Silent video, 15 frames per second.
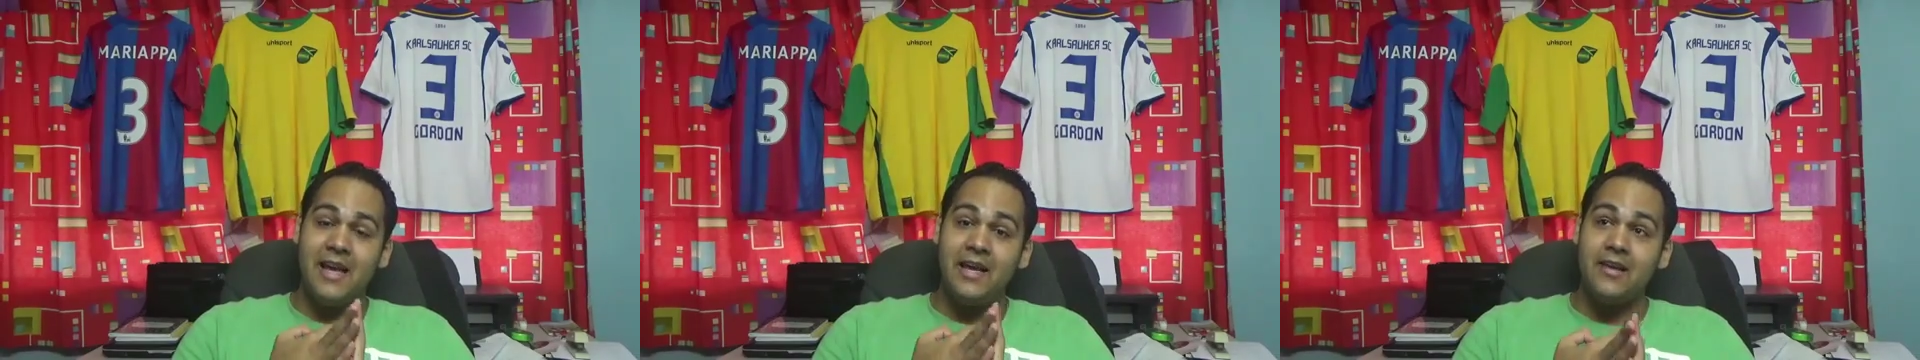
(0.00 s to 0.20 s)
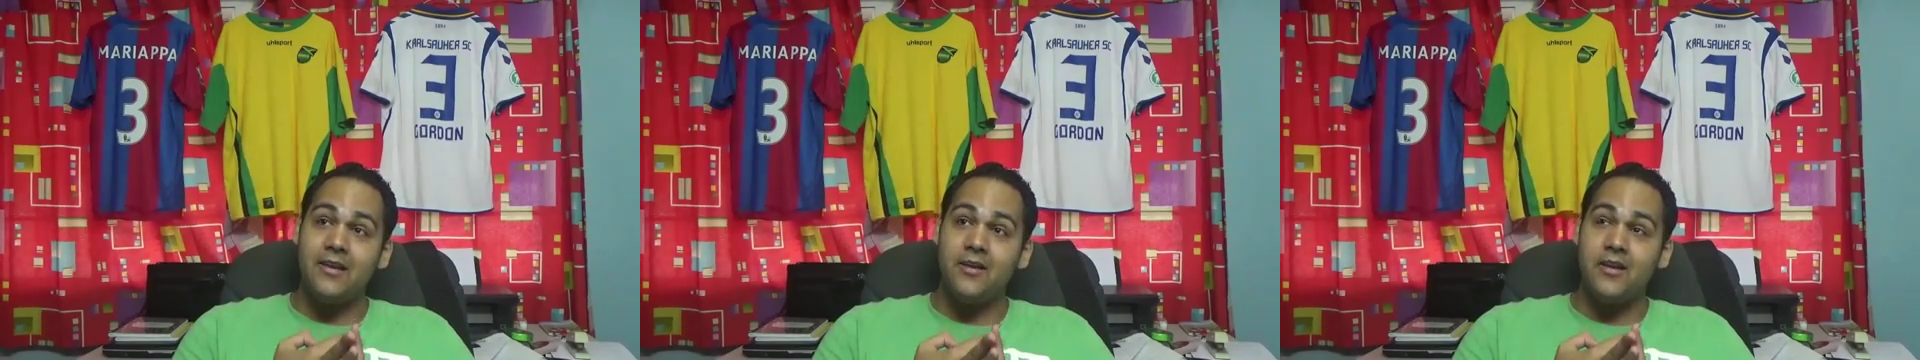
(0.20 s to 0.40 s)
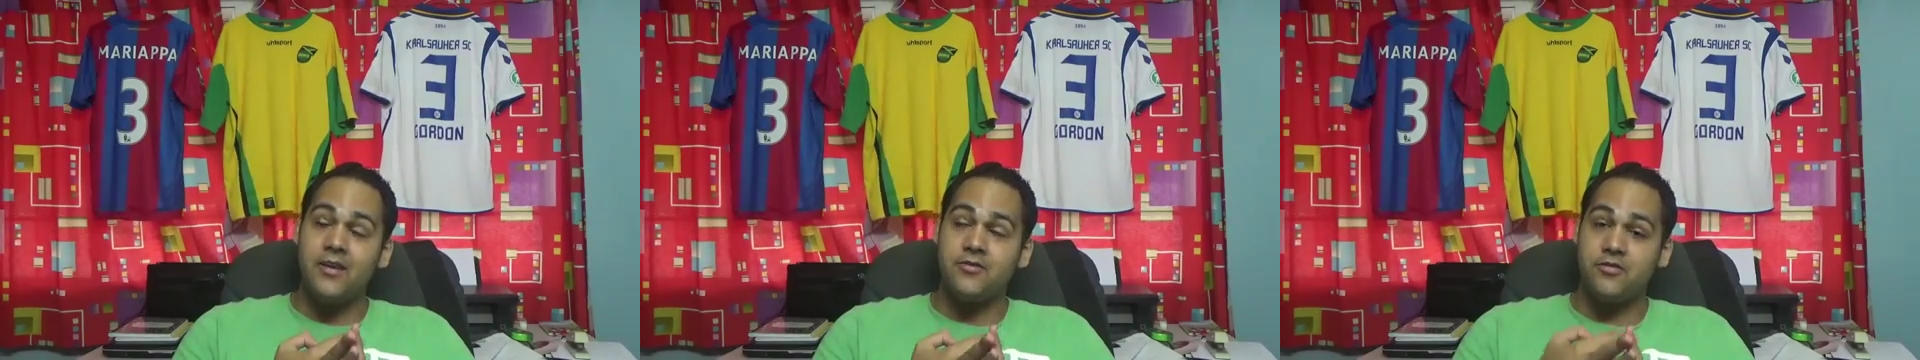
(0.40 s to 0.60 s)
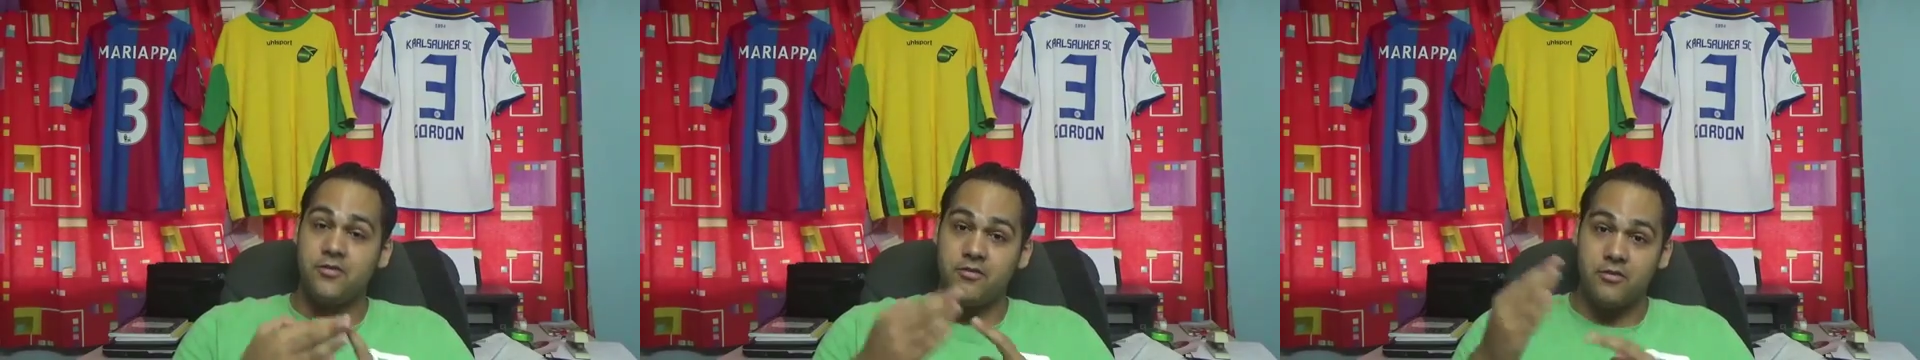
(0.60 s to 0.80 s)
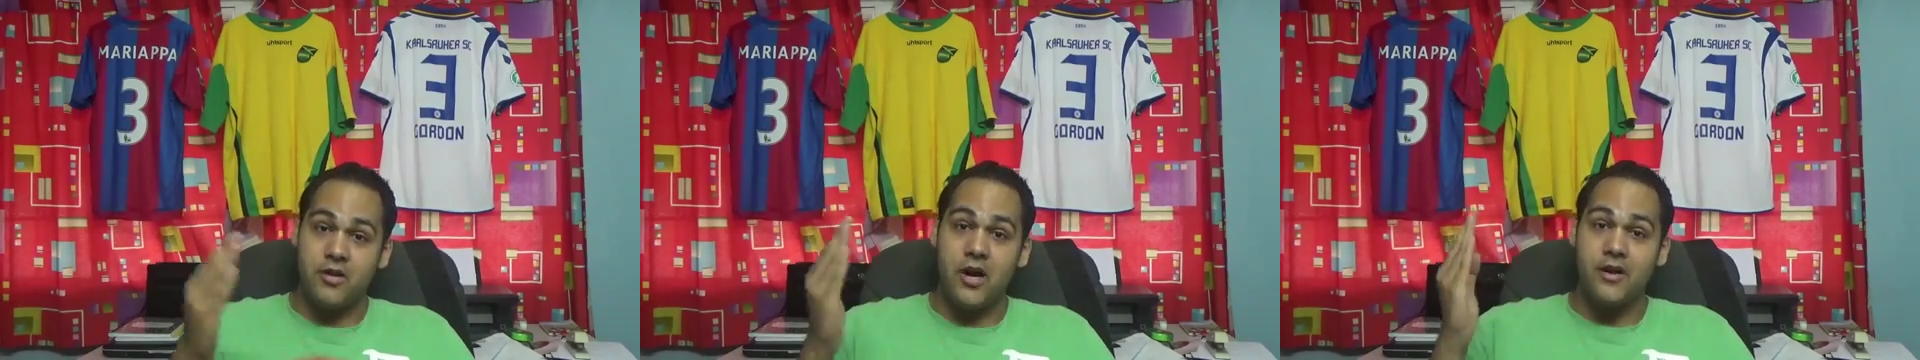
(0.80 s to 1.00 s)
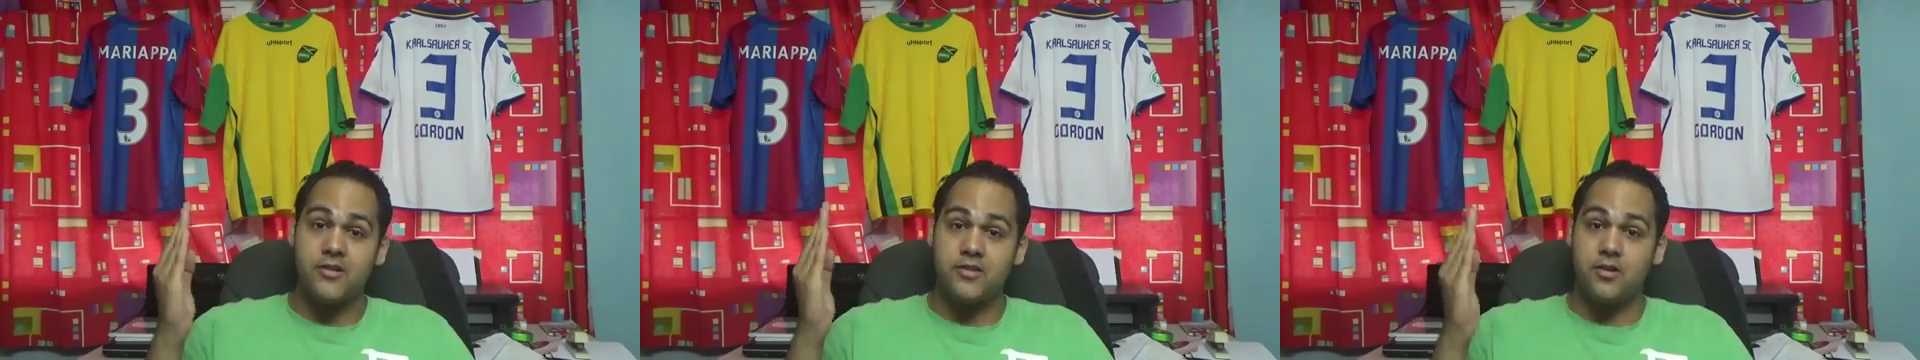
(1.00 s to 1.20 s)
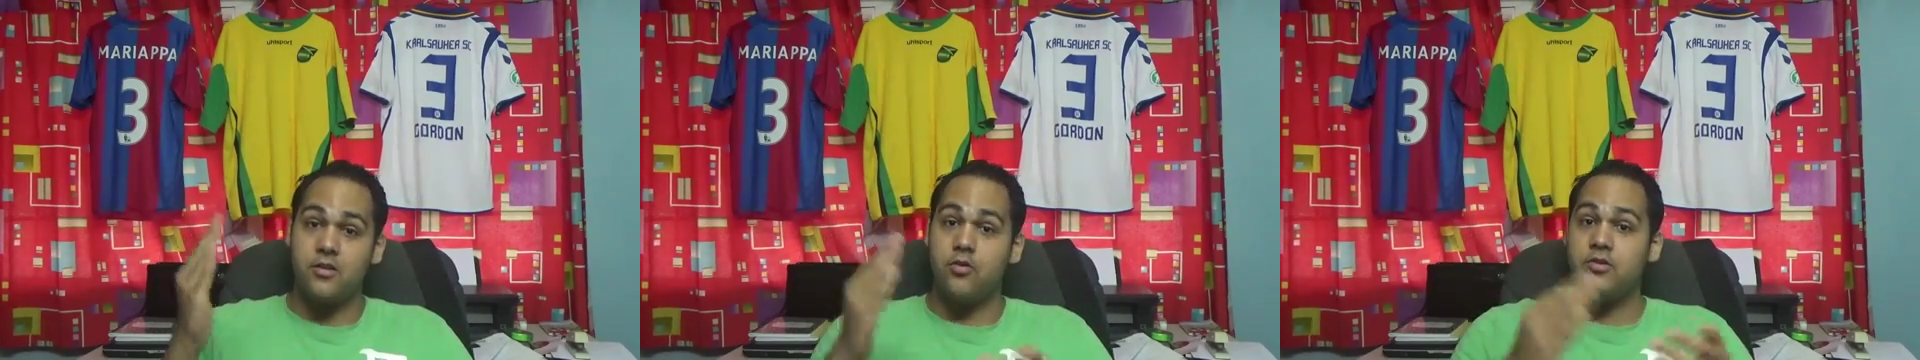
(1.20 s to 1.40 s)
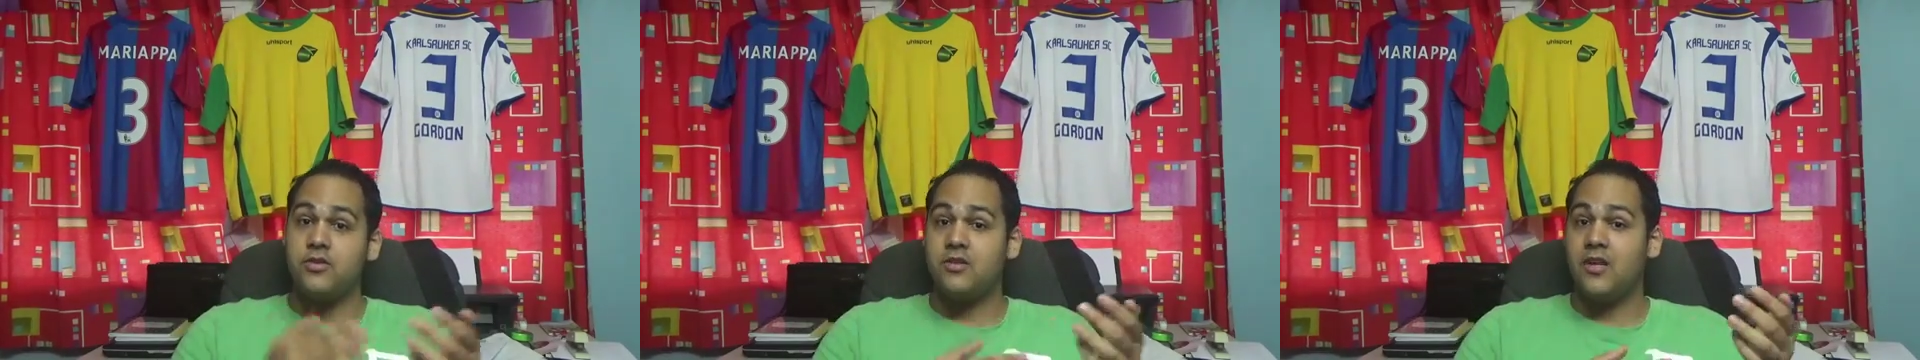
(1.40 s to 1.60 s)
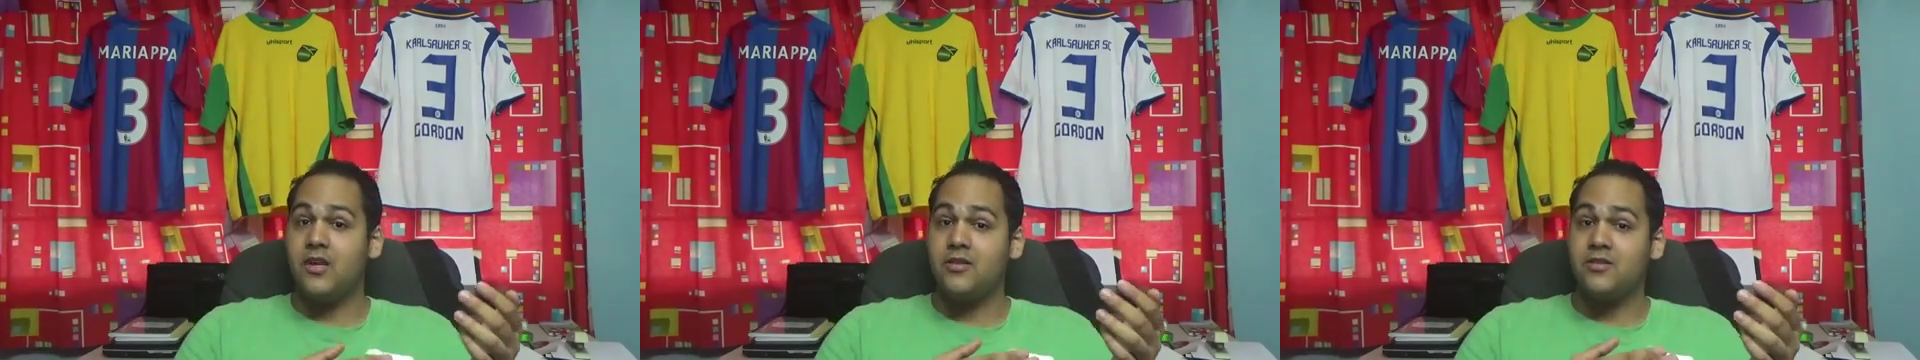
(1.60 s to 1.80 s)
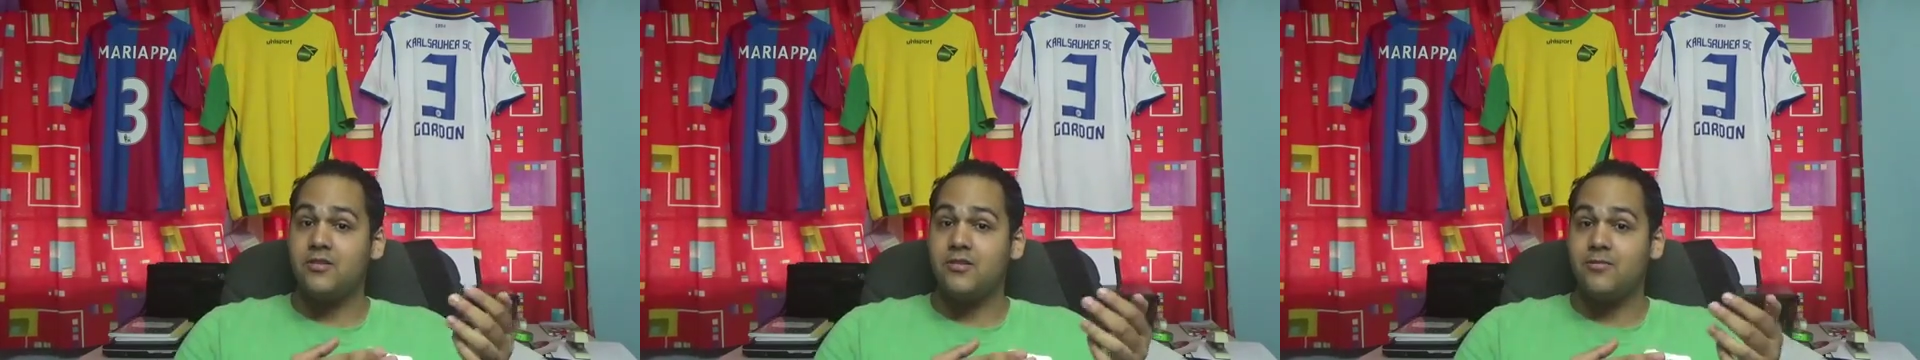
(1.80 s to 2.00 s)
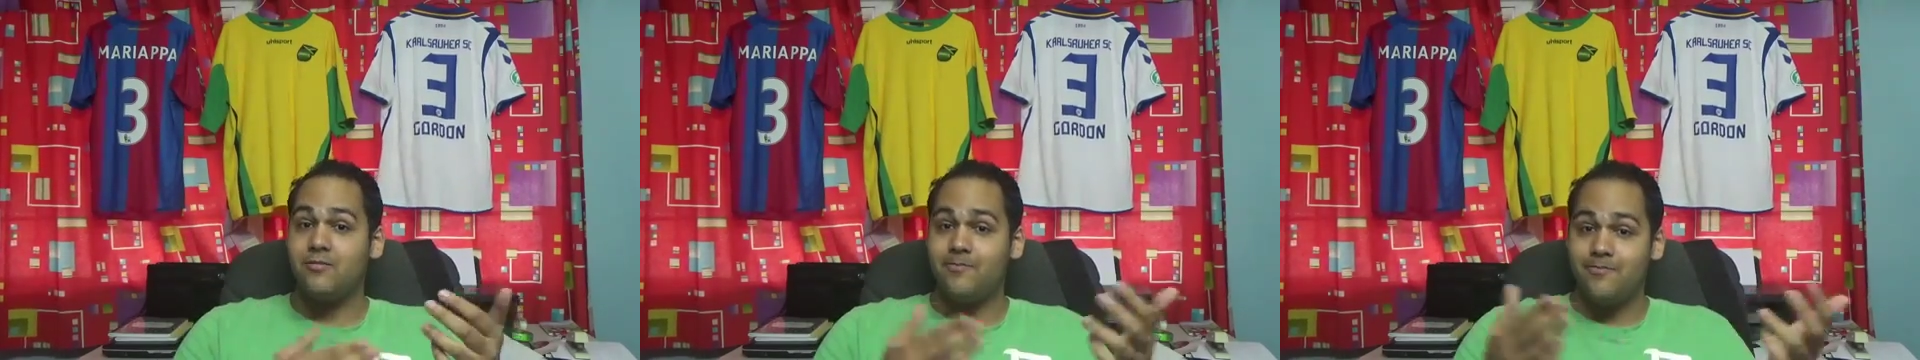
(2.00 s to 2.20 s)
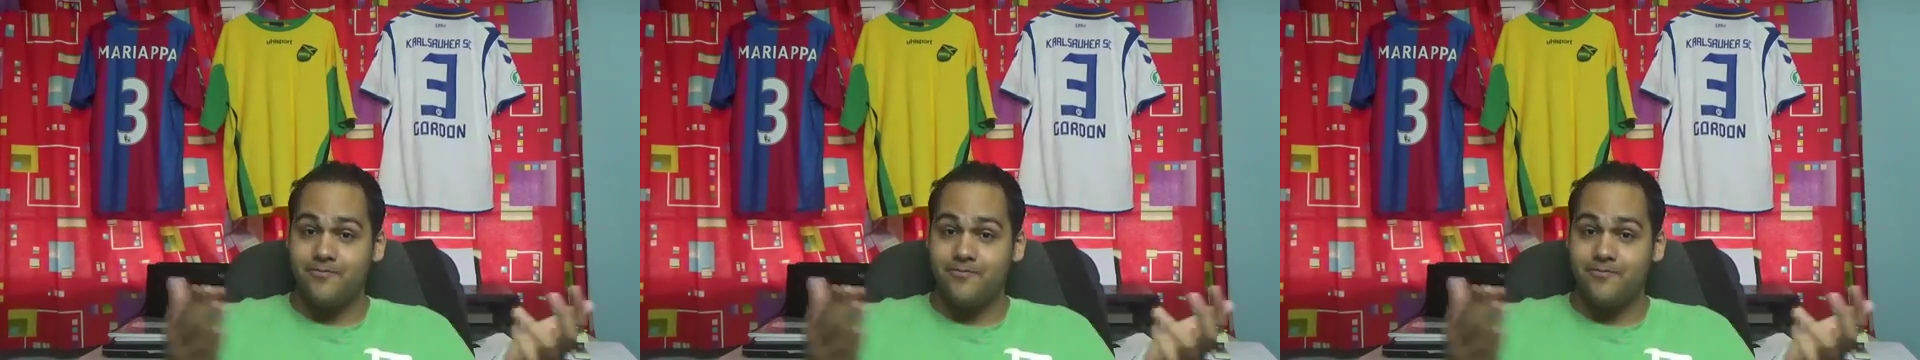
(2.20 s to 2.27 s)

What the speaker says: England as regards to those things,